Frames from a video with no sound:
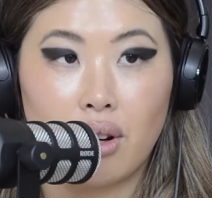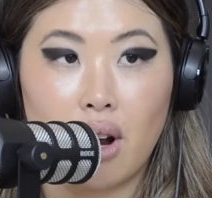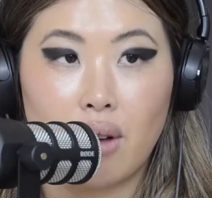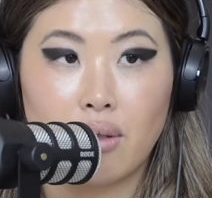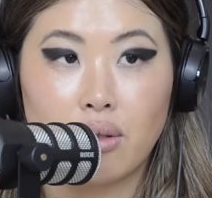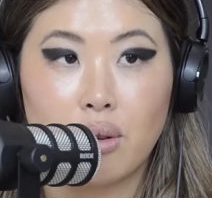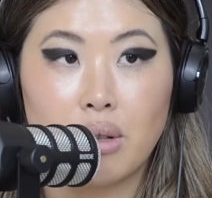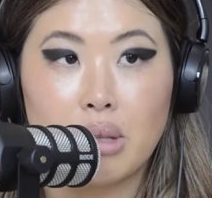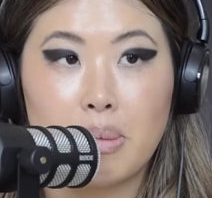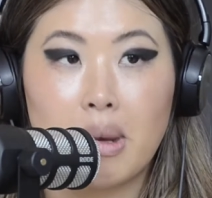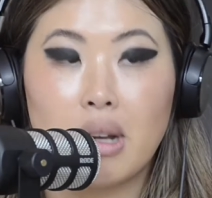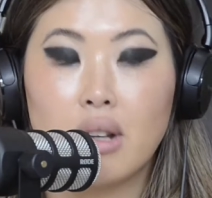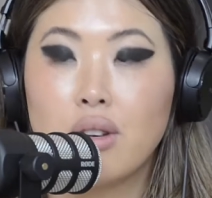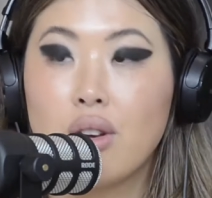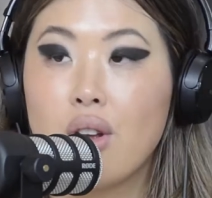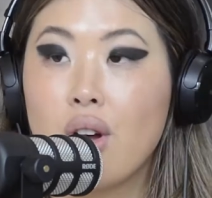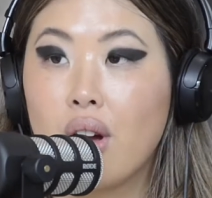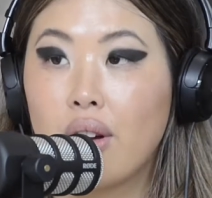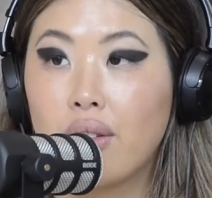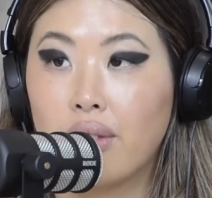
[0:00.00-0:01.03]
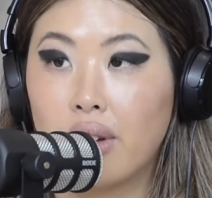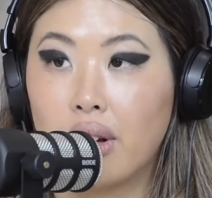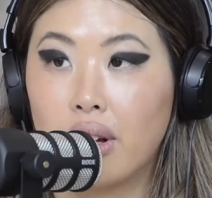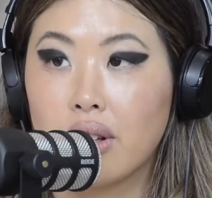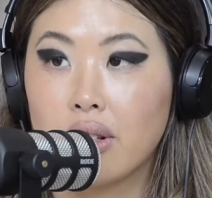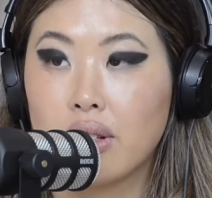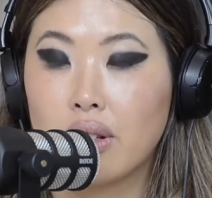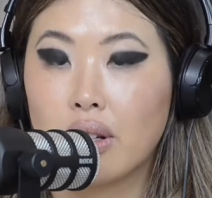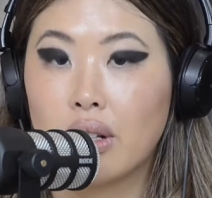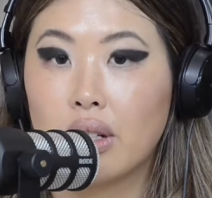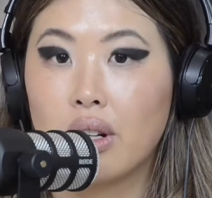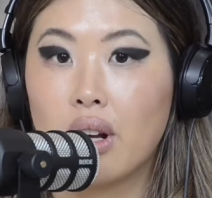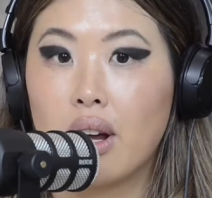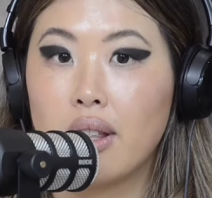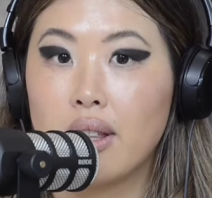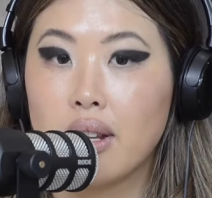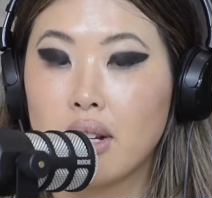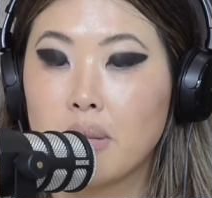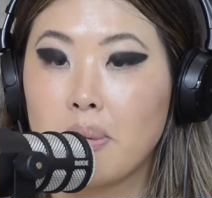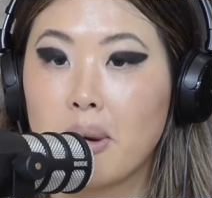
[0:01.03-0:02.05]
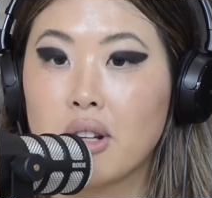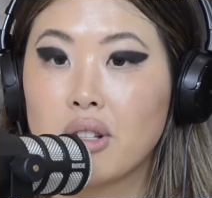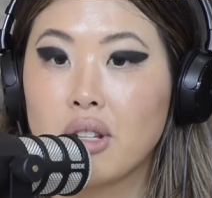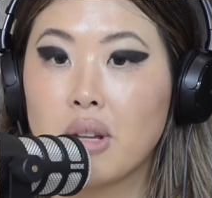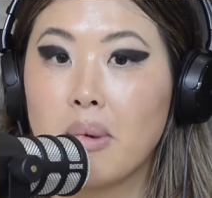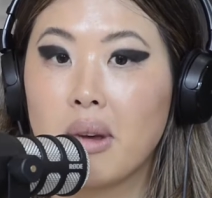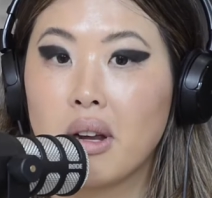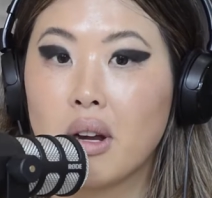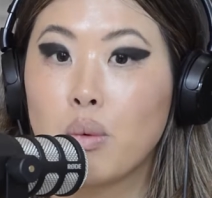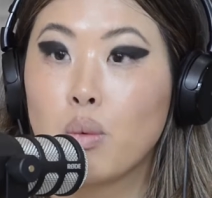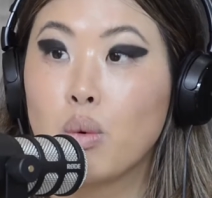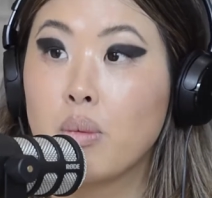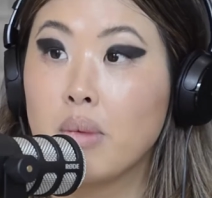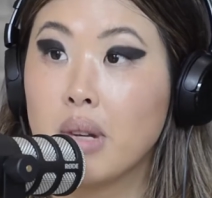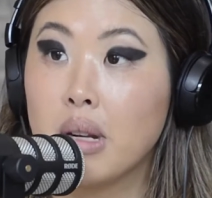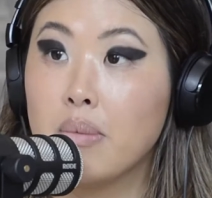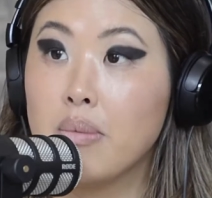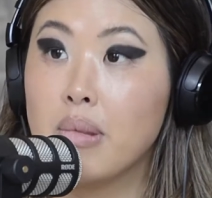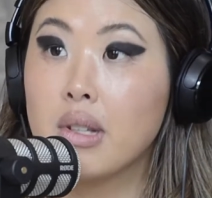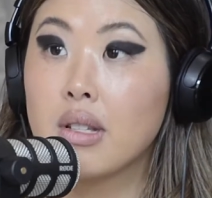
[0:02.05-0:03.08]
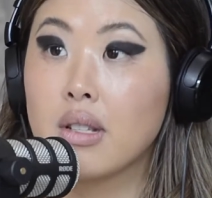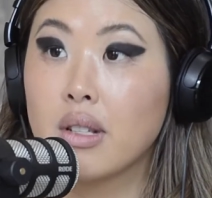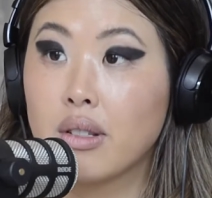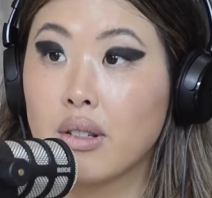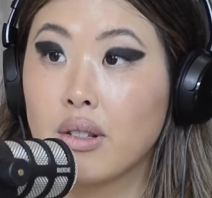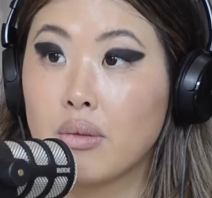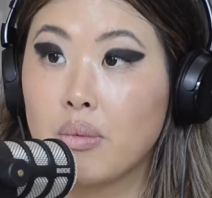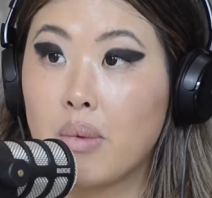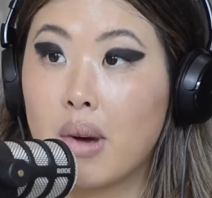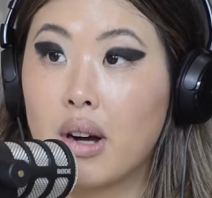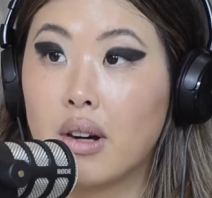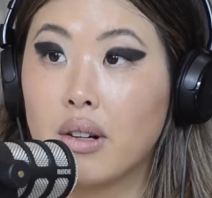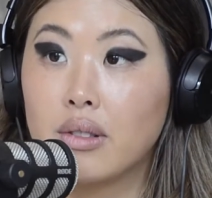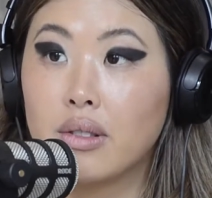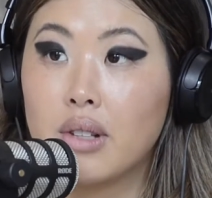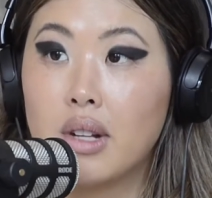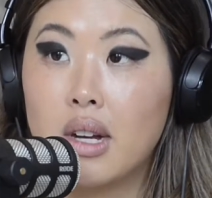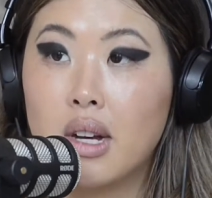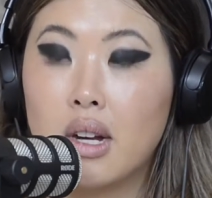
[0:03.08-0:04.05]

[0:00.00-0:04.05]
I was always a bit nervous. And I think especially being a woman in business as well,